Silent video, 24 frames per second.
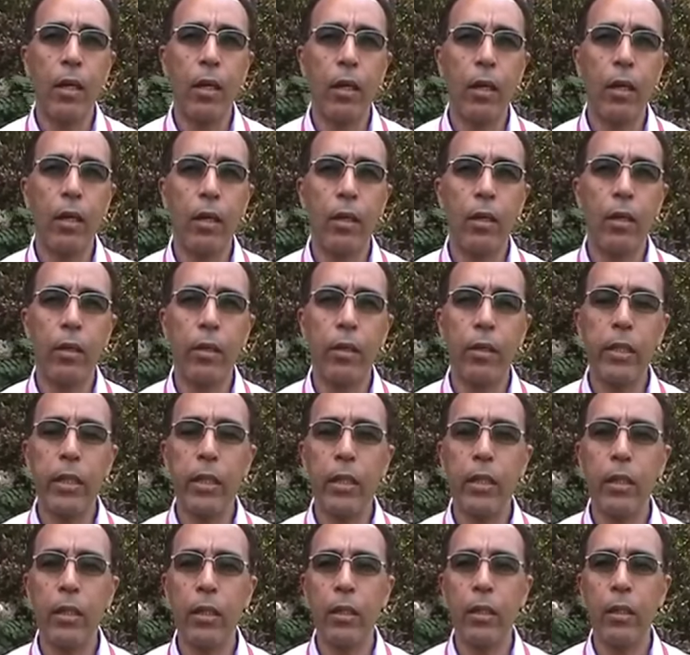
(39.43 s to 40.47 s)

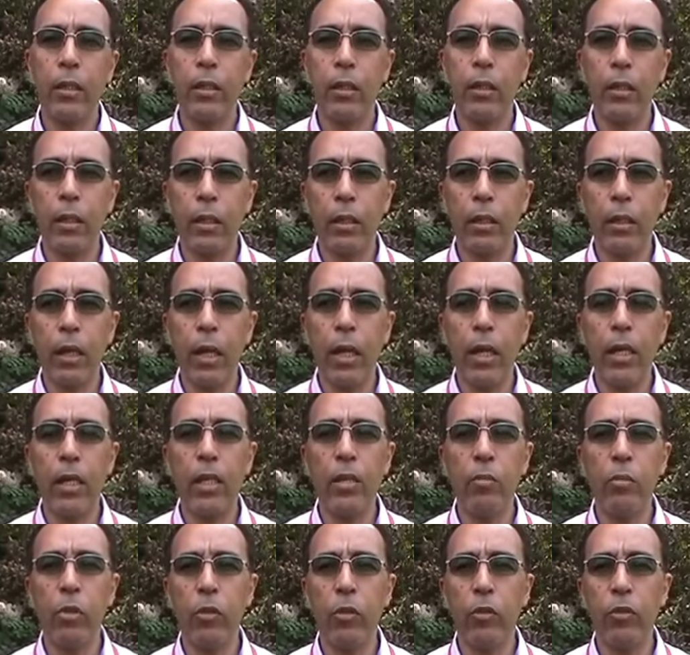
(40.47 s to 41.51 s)
The
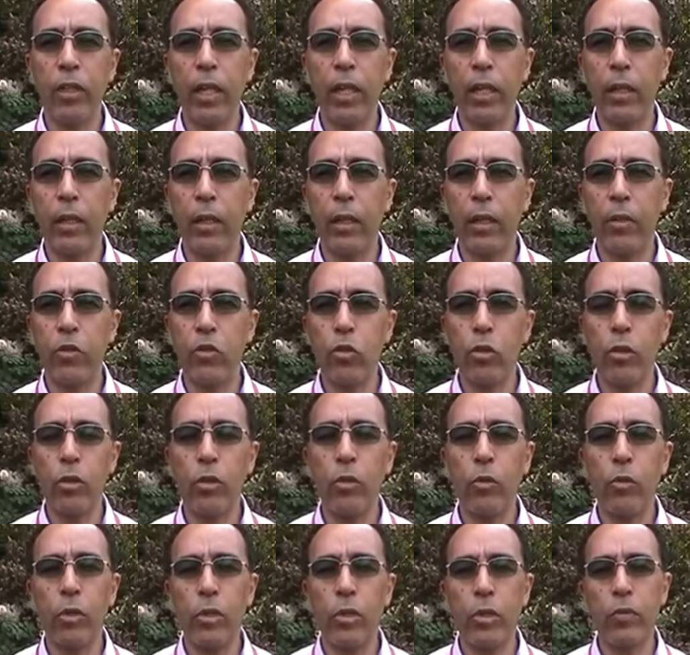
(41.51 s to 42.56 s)
aim of that
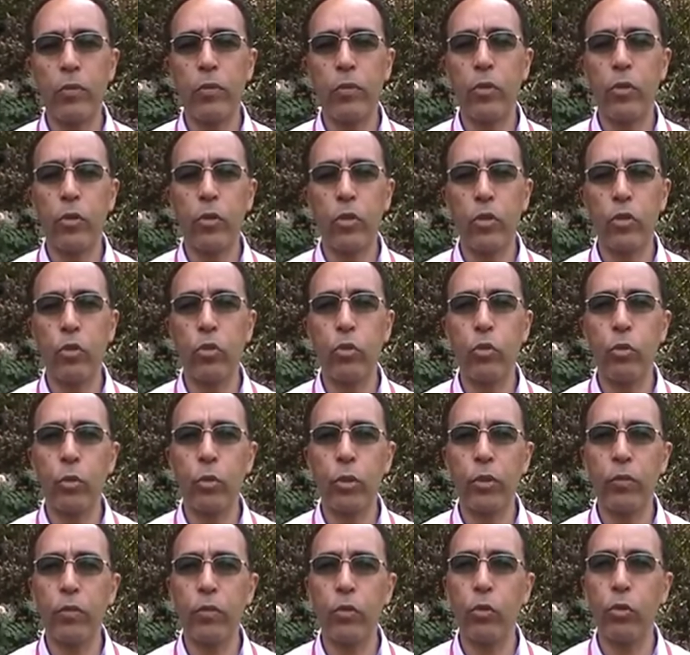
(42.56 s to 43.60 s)
lecture was first to
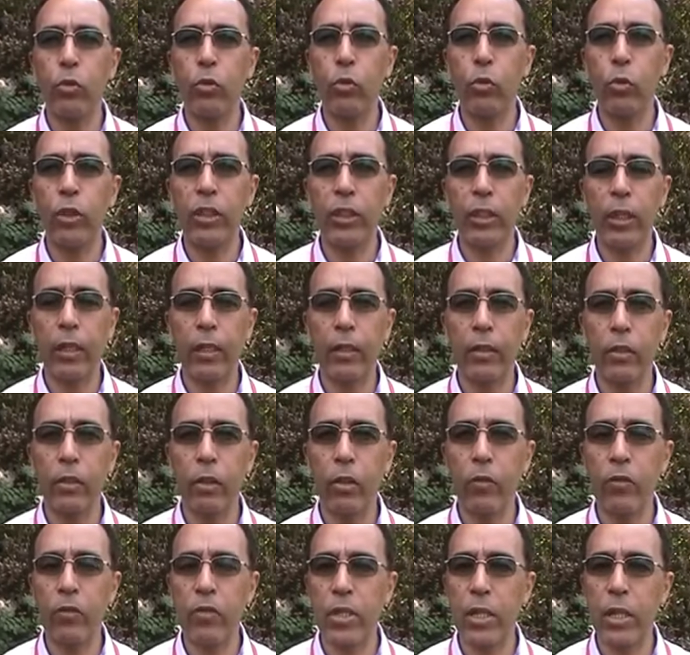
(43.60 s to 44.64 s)
review what
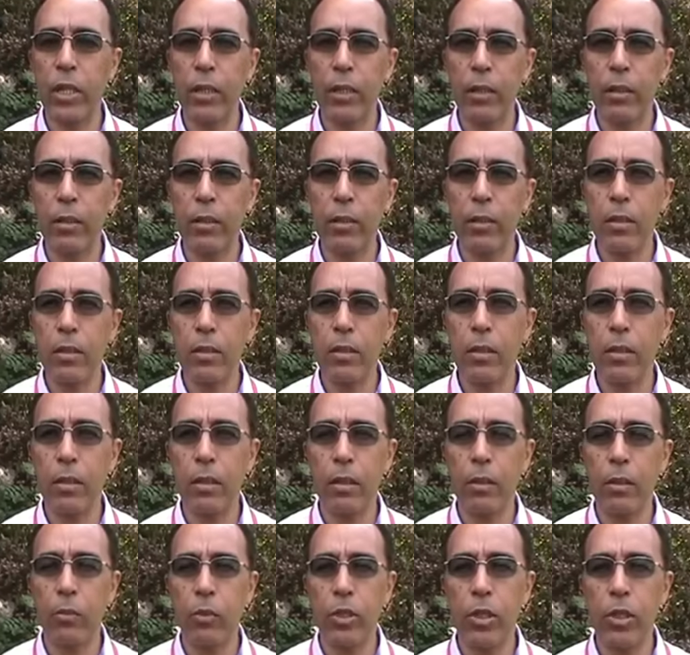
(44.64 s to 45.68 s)
kind of science
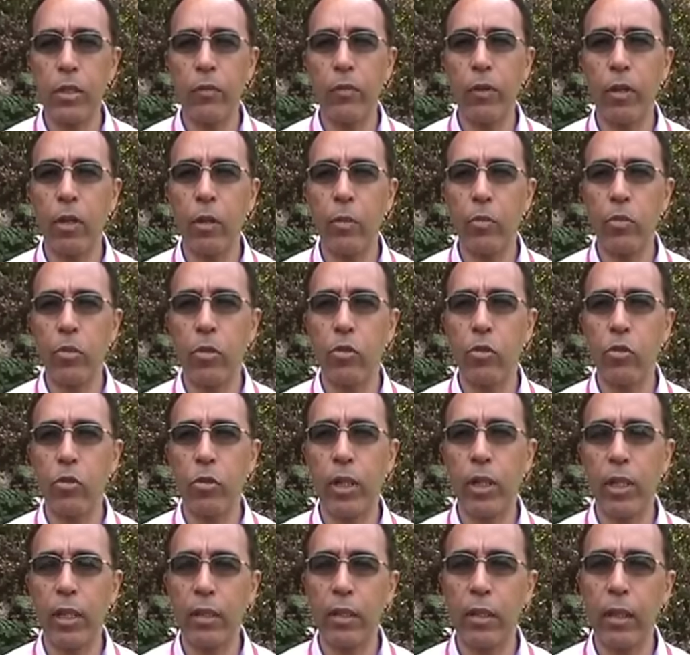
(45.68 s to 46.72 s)
was developed
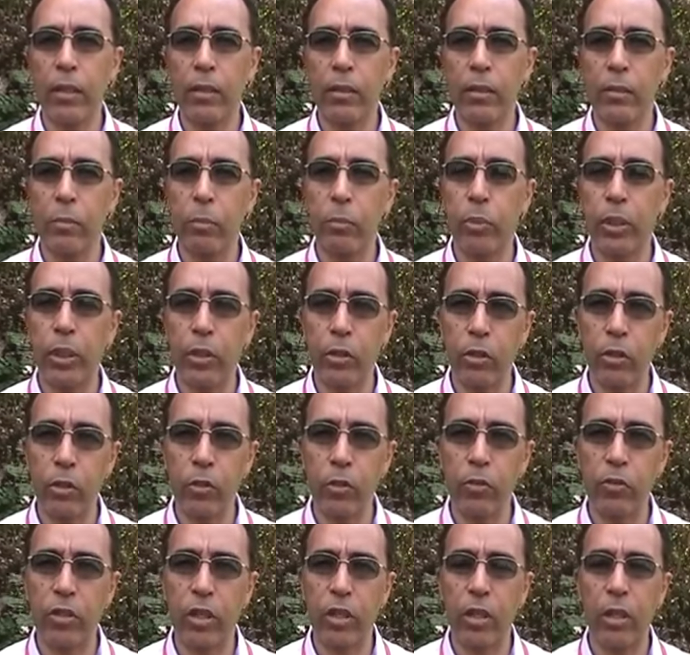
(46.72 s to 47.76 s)
during that
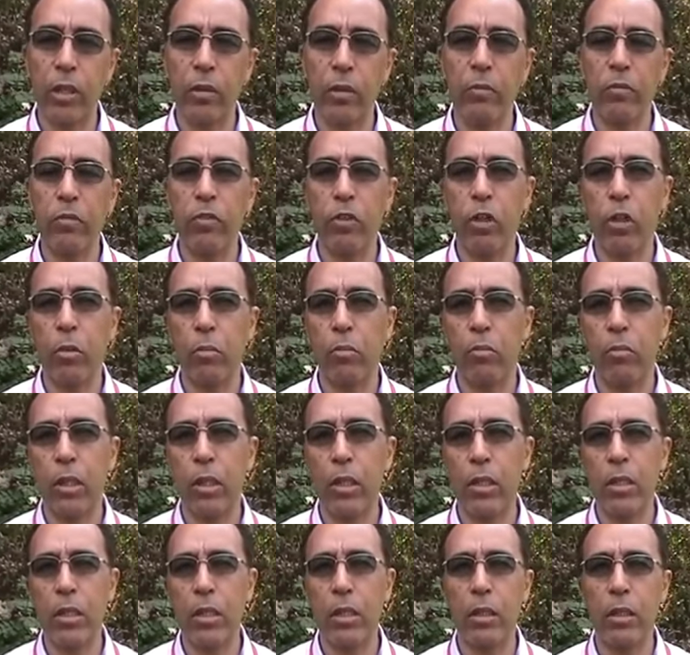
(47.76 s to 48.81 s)
period of time,
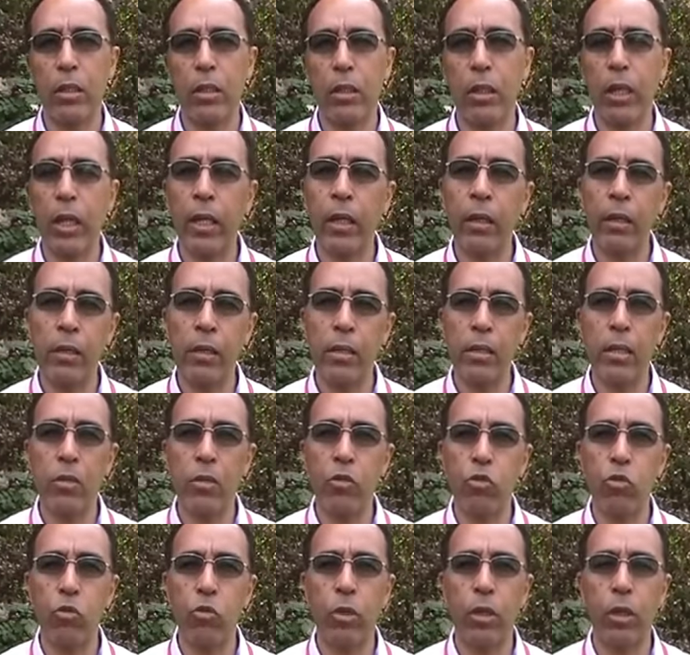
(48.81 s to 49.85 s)
from, let's say, the 9th
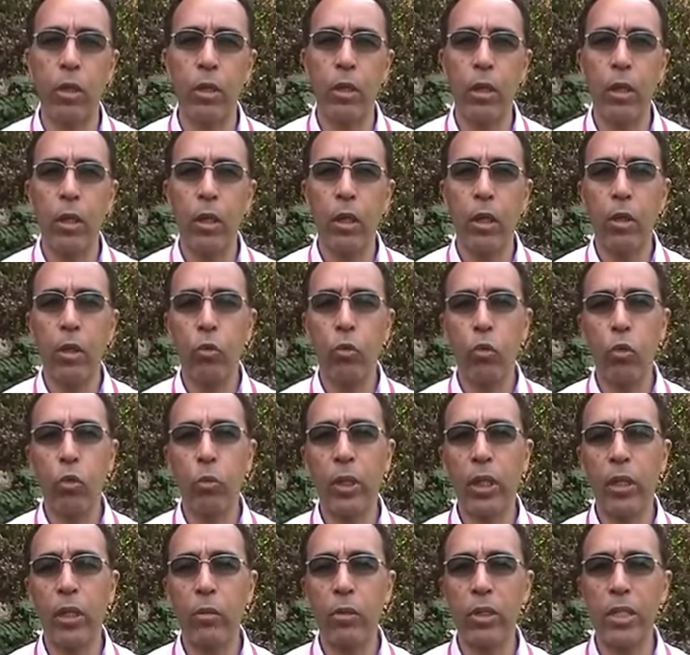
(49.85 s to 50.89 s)
century
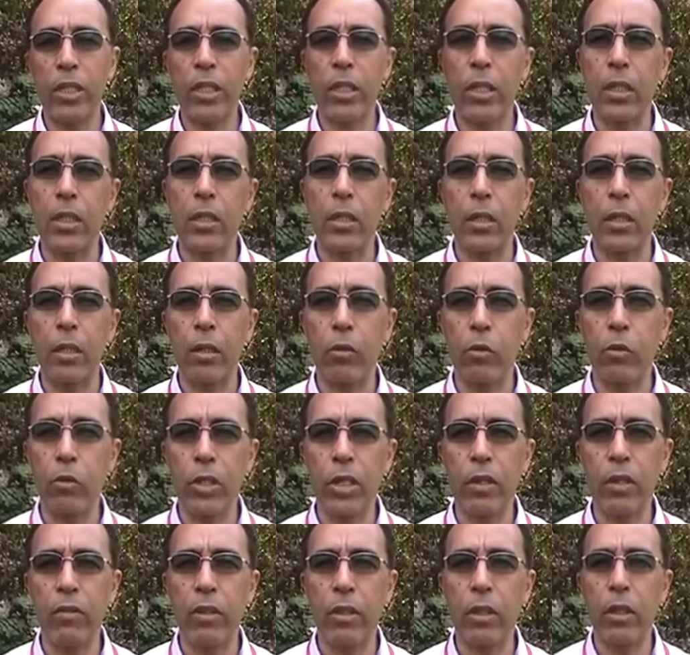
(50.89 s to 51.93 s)
to about the 16th
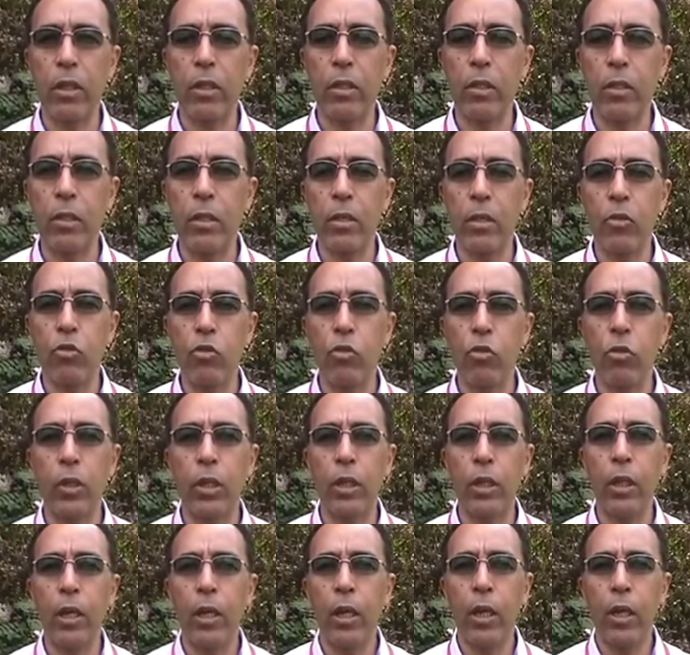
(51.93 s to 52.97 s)
or 17th
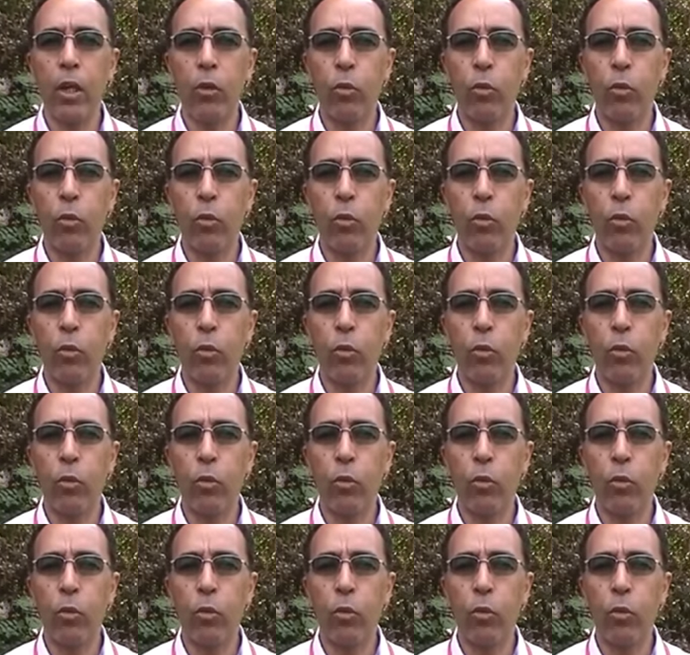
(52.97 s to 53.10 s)
century.